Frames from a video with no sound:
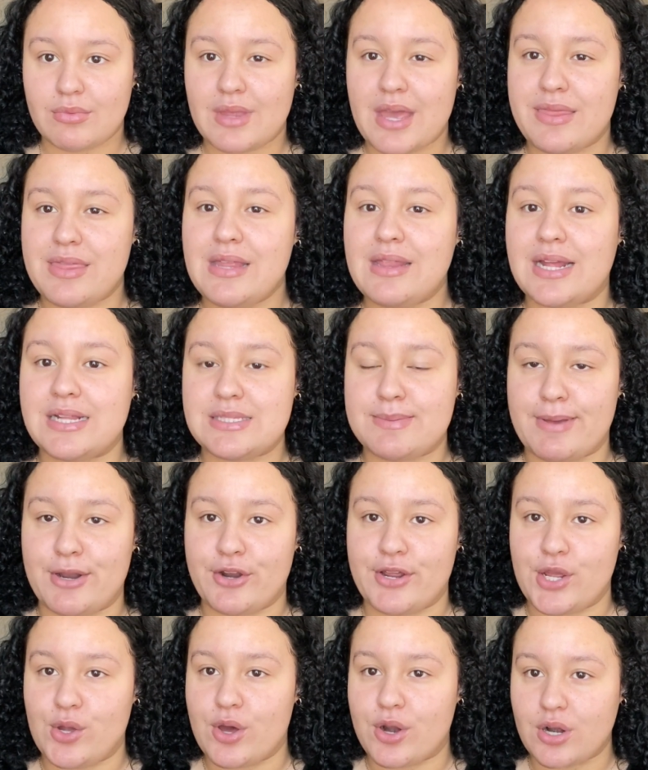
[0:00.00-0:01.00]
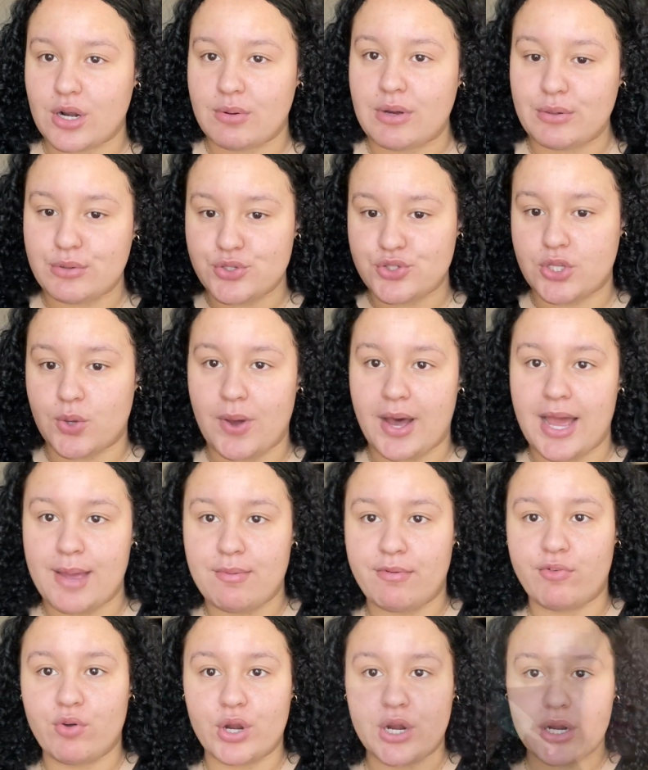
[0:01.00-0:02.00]
I think that's a better angle. I don't know why I was so high
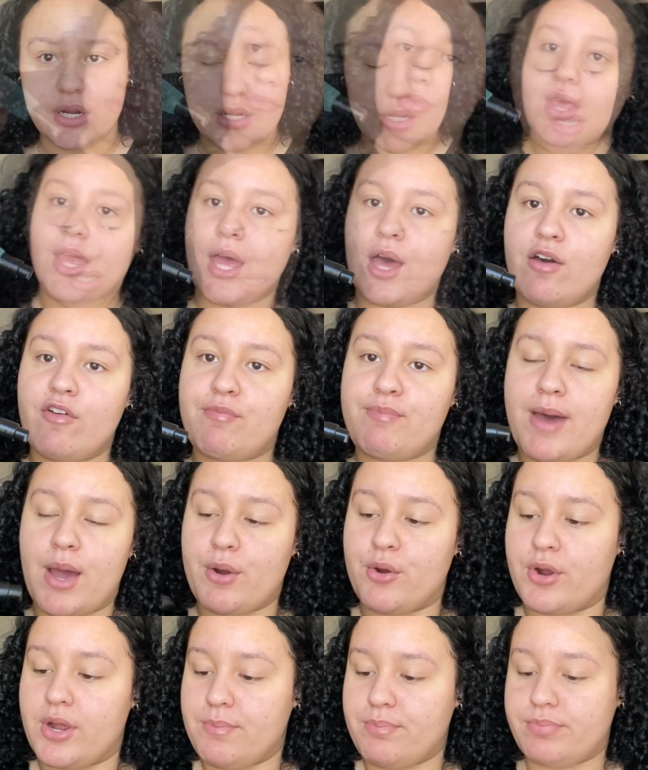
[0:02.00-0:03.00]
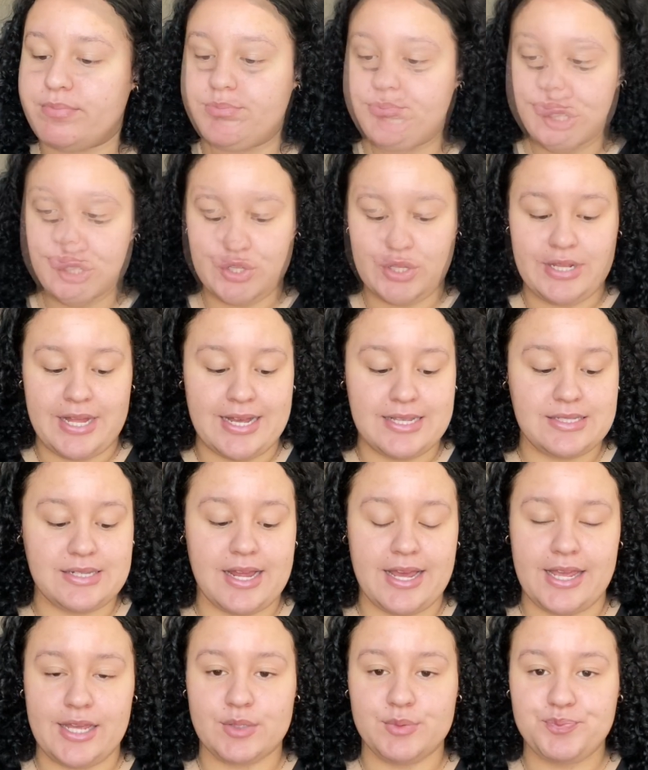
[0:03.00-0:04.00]
before. Elf Power Grip. I also last
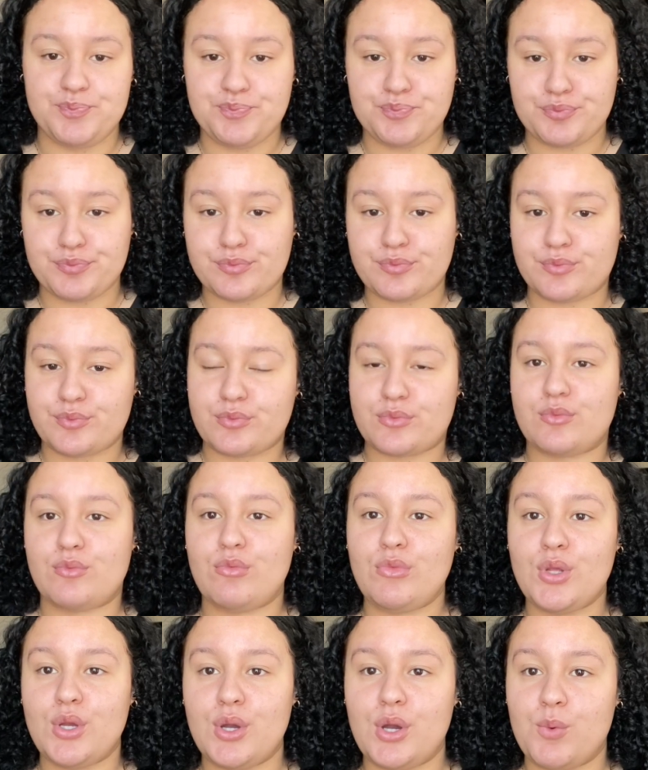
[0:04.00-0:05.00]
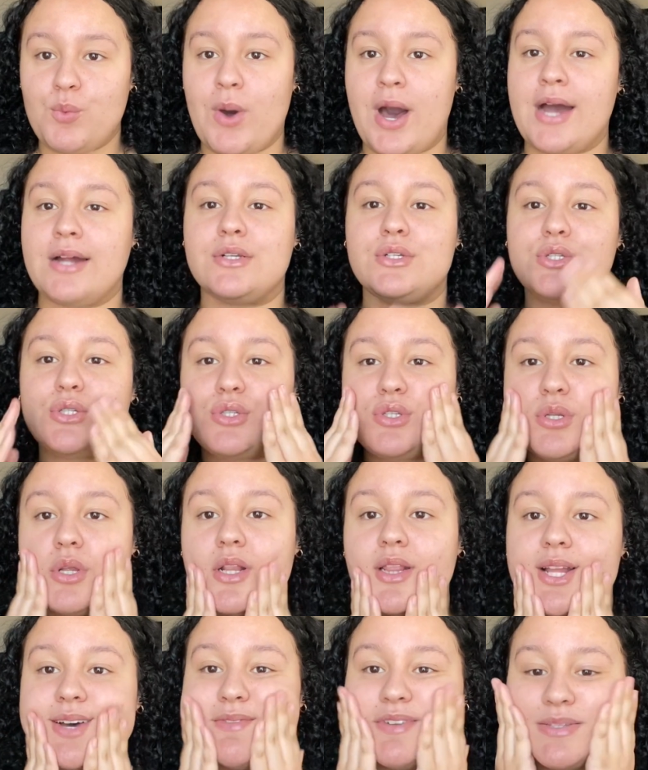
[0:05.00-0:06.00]
night watched
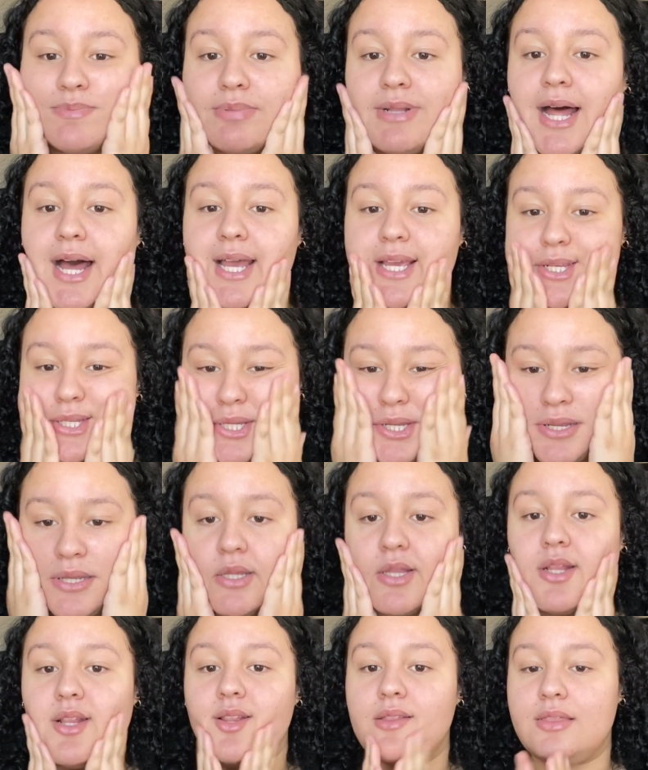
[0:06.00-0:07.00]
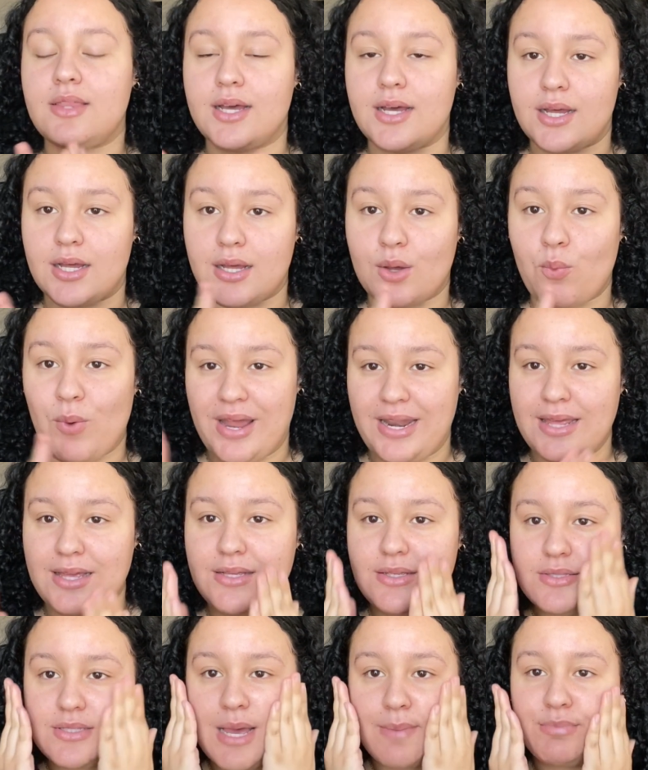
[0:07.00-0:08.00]
Love is Blind, the
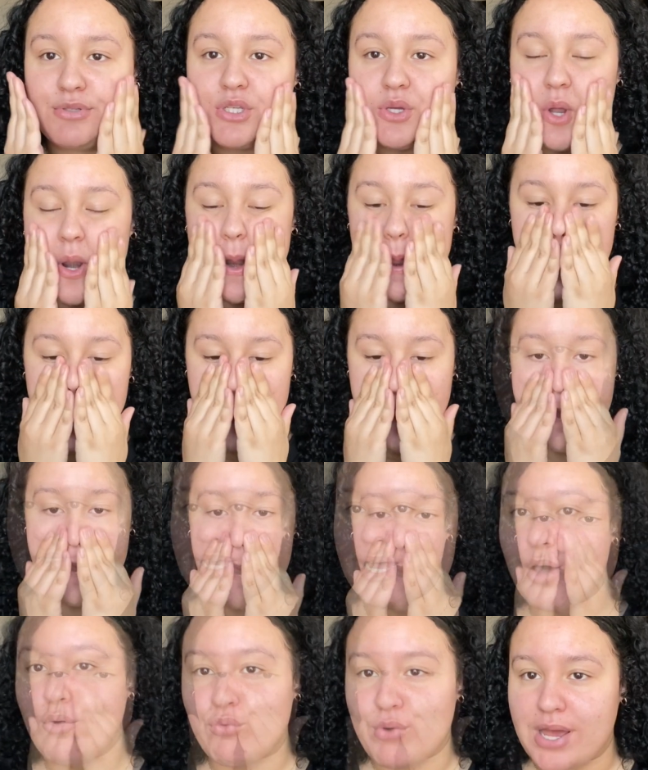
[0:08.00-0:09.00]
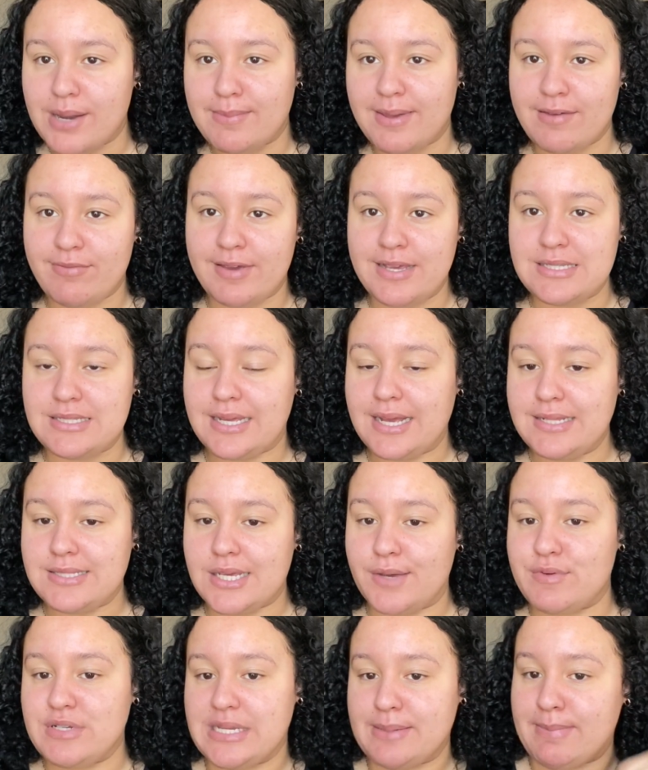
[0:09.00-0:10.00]
weddings episode. See how red my face gets
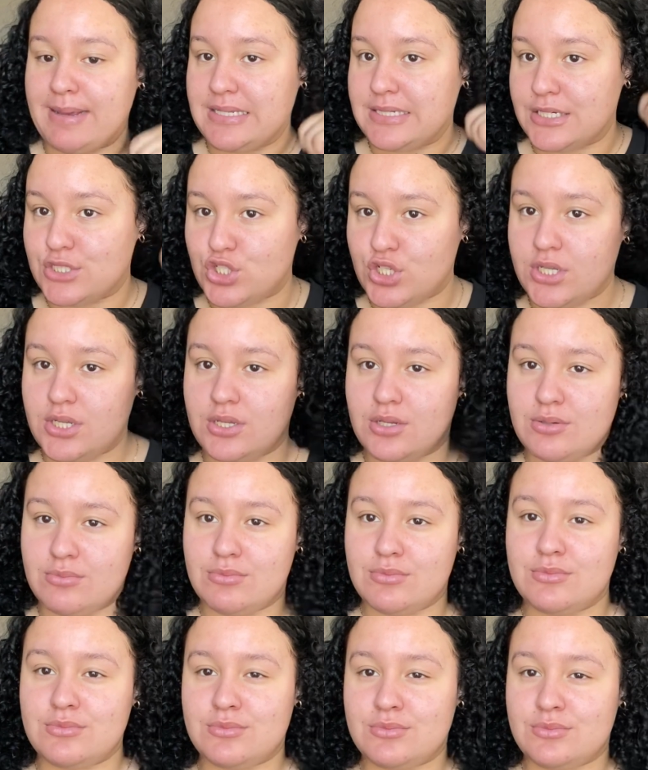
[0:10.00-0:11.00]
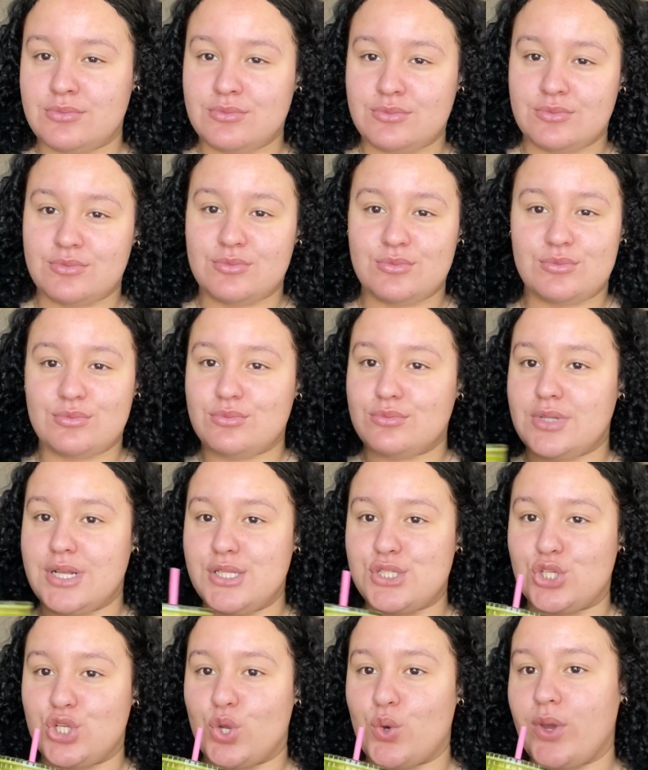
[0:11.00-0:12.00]
every time I touch it?
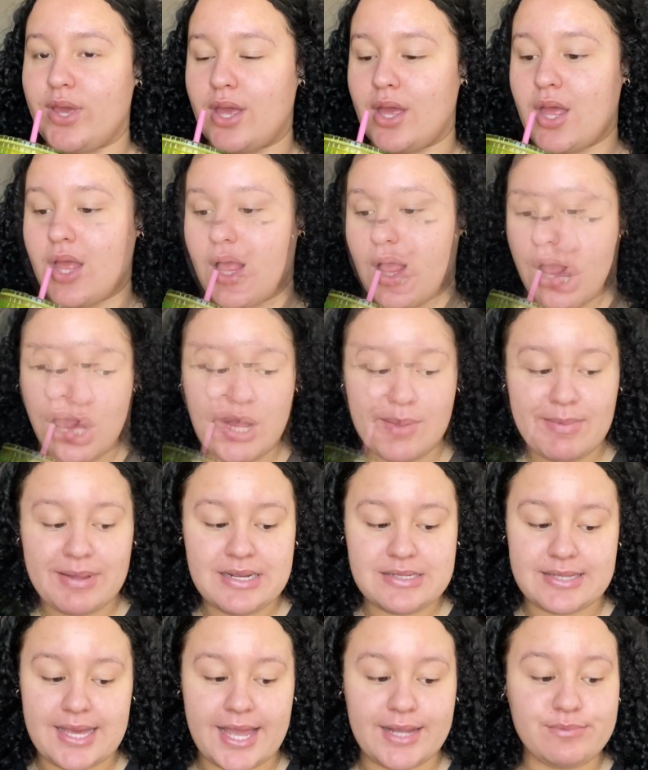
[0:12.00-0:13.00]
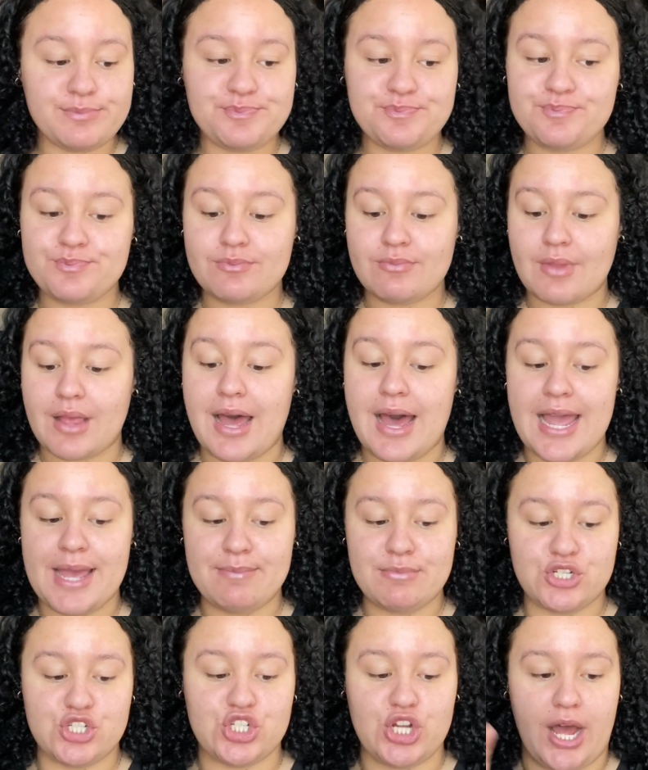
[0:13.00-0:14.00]
It's annoying. All I'm gonna say, I
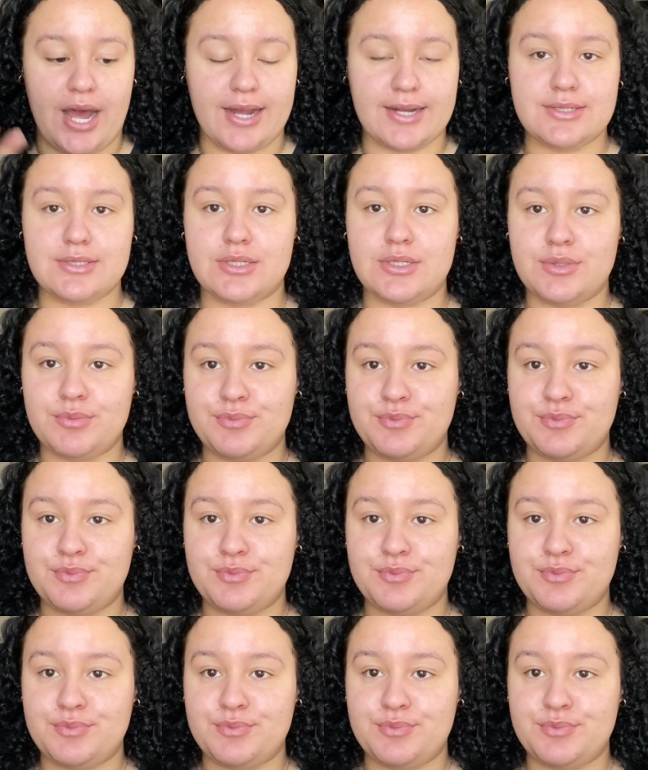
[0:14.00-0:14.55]
am shocked.